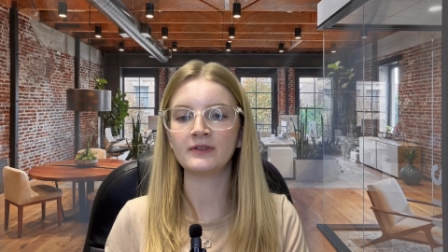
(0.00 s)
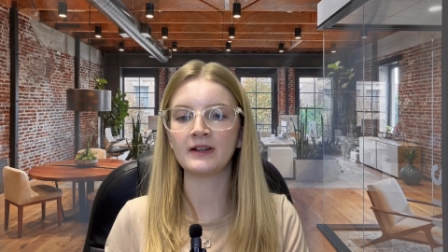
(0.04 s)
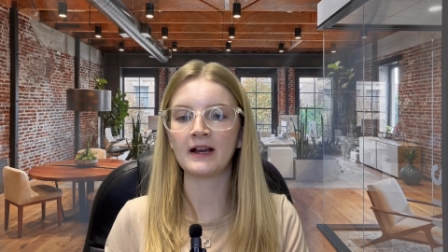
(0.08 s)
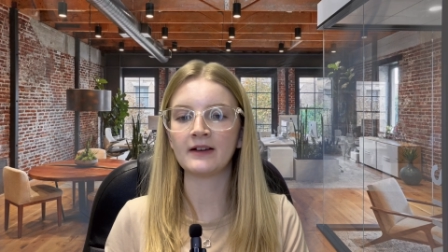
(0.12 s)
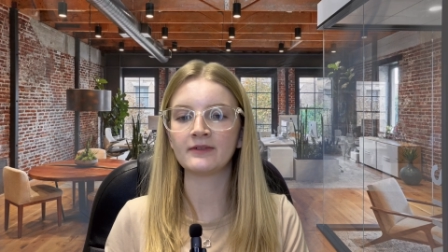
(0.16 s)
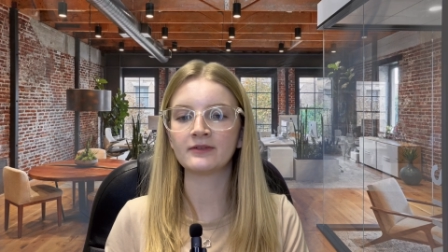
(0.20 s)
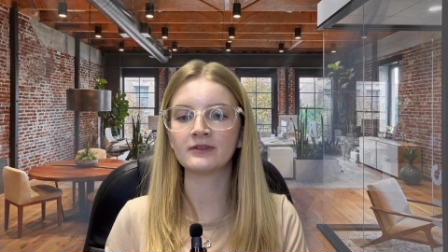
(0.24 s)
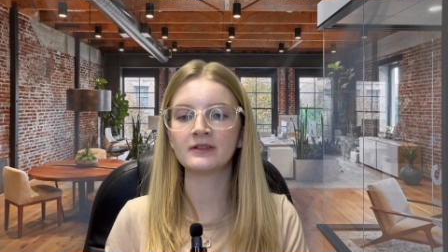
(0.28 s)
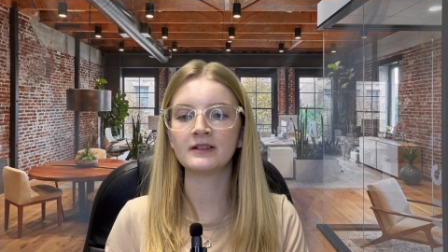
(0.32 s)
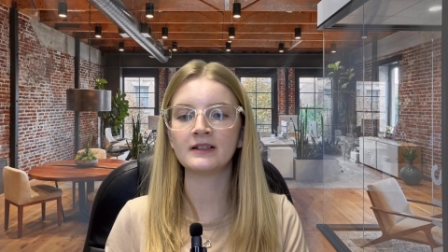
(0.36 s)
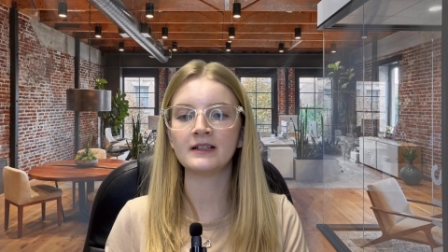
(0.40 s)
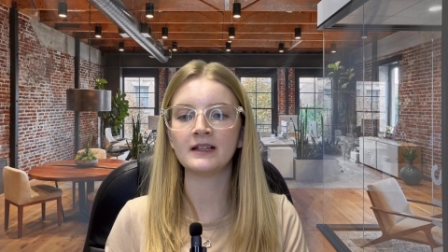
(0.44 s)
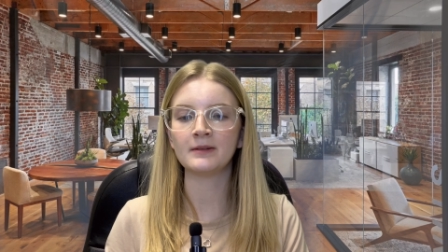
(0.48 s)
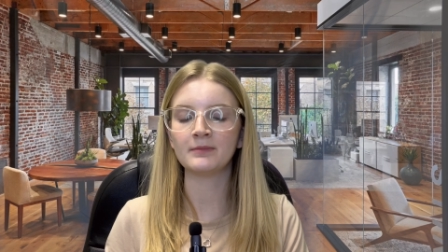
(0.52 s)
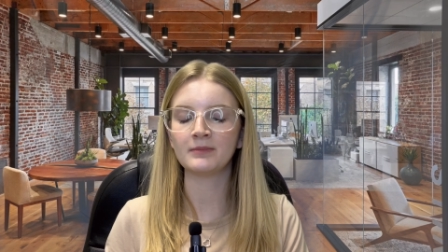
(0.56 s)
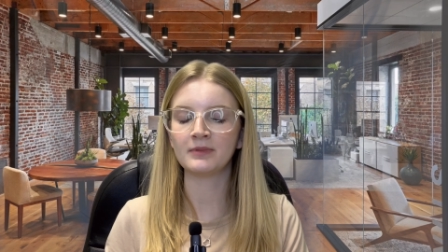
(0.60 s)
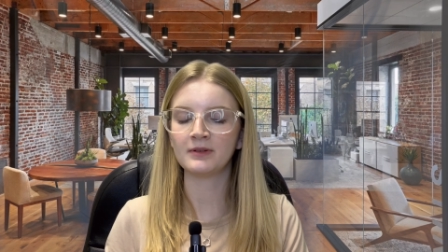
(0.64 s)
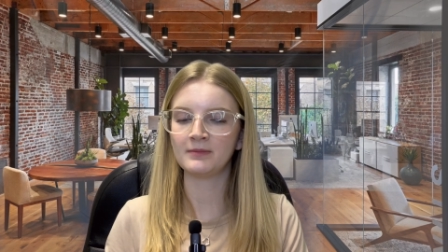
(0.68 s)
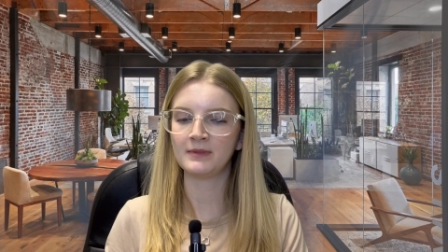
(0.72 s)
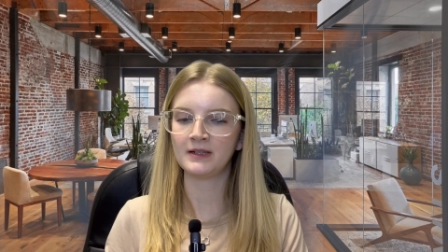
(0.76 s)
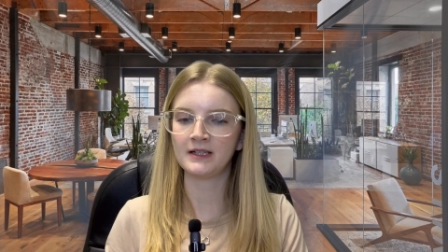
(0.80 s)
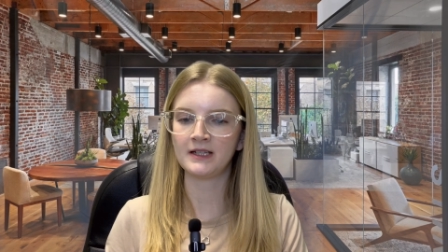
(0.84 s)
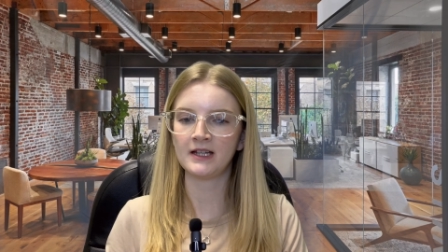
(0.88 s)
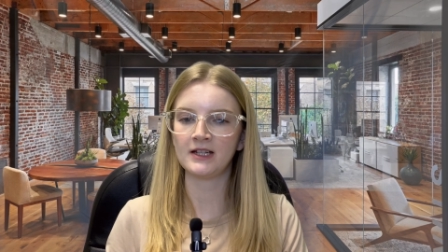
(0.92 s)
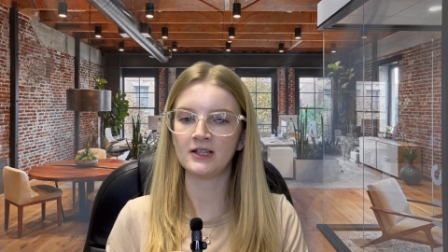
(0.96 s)
after the
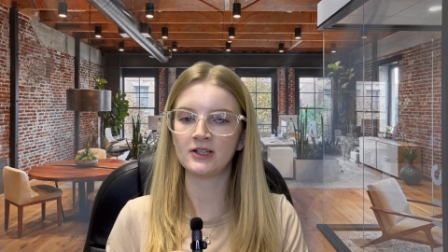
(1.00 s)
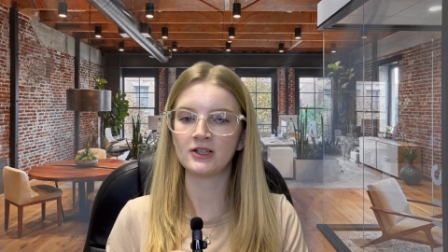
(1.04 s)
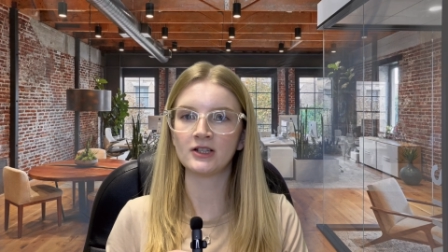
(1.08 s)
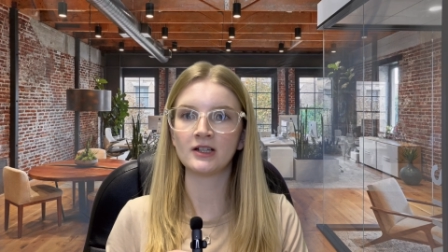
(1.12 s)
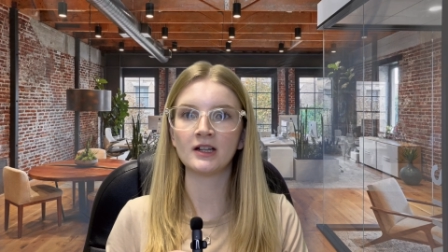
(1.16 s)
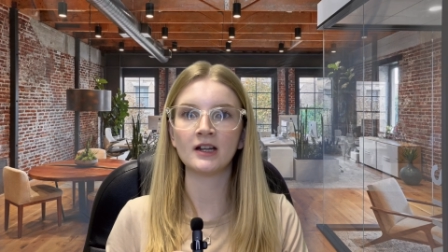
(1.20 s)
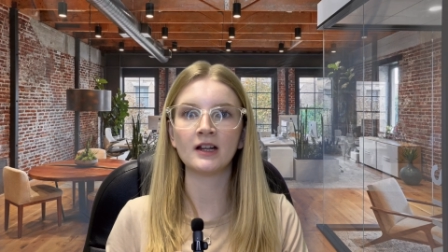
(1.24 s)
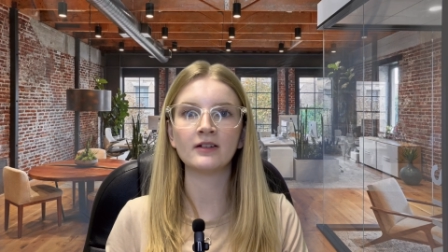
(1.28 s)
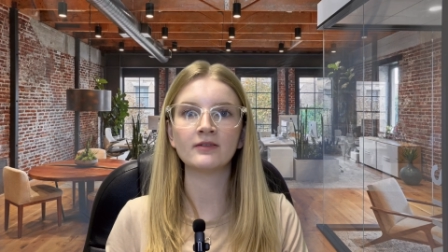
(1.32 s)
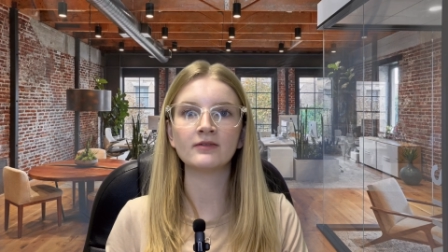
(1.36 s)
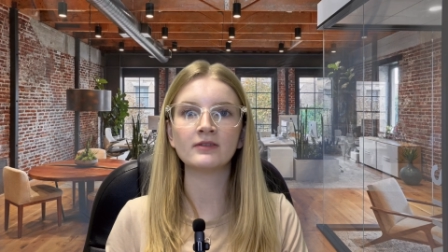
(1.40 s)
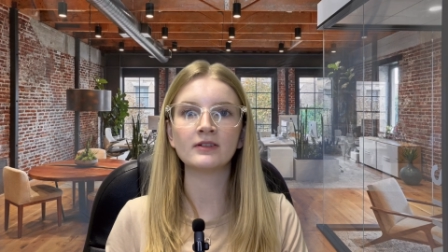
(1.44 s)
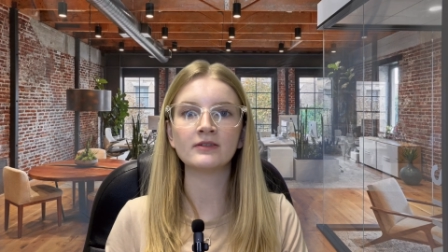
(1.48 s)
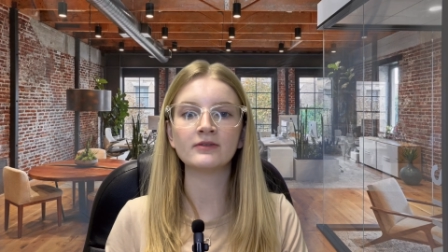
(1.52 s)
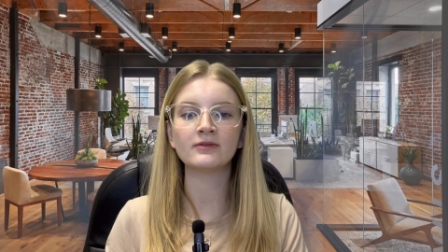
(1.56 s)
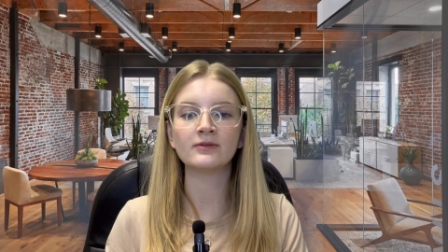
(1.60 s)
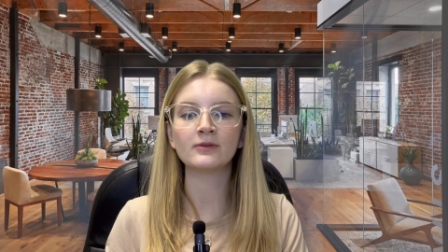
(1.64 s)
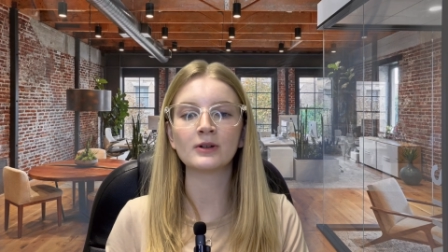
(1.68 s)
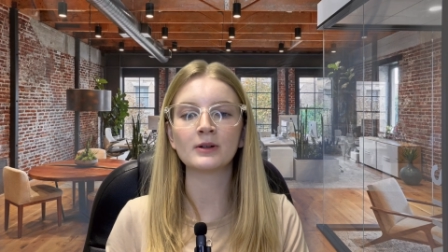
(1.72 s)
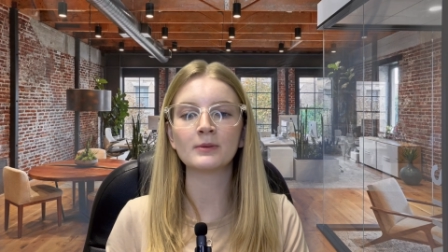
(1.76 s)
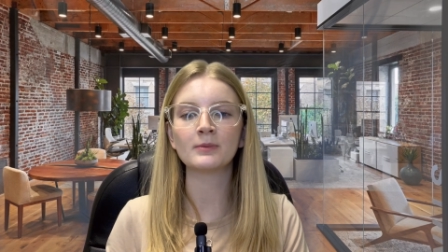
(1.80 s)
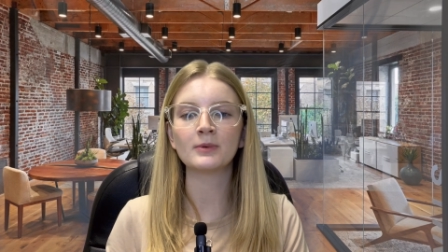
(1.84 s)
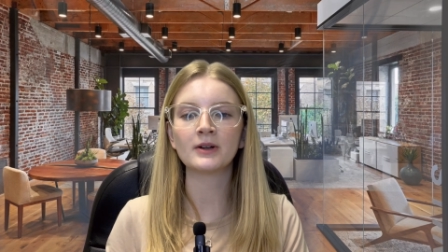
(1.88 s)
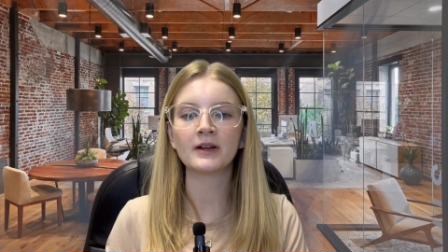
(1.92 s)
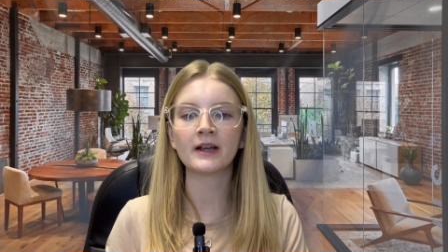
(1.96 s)
implementation of the
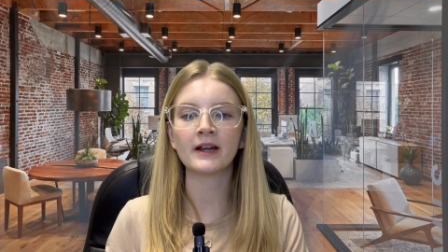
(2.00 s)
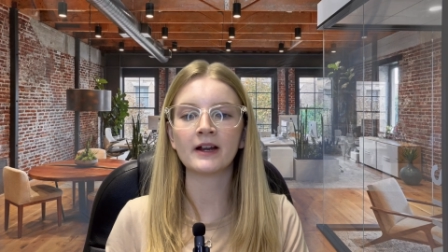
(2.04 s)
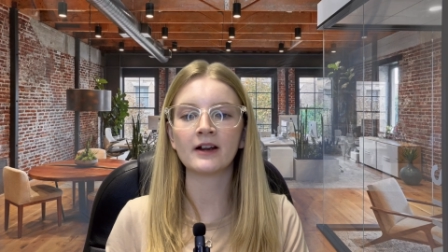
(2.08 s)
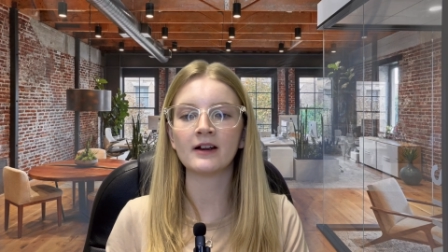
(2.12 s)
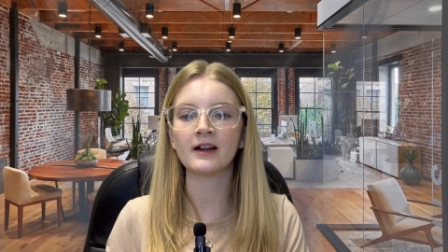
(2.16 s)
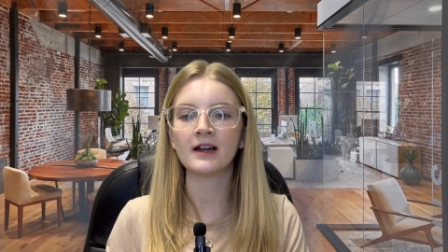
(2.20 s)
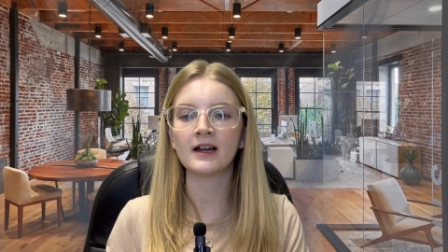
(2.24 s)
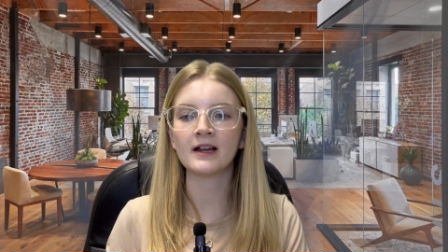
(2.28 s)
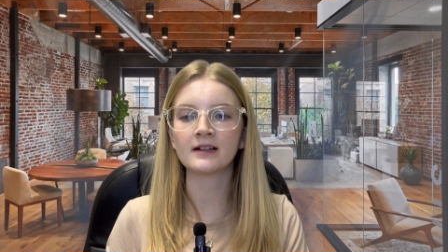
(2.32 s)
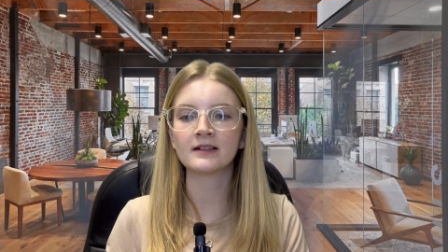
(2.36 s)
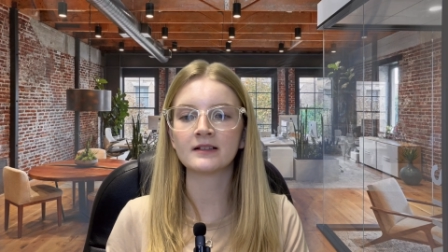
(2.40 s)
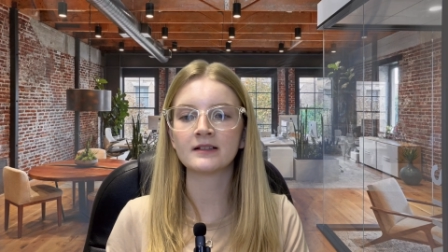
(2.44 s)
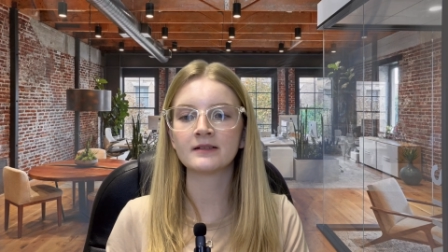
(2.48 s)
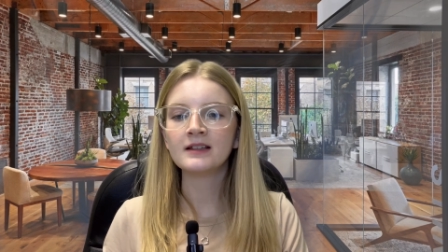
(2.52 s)
Affordable Care Act.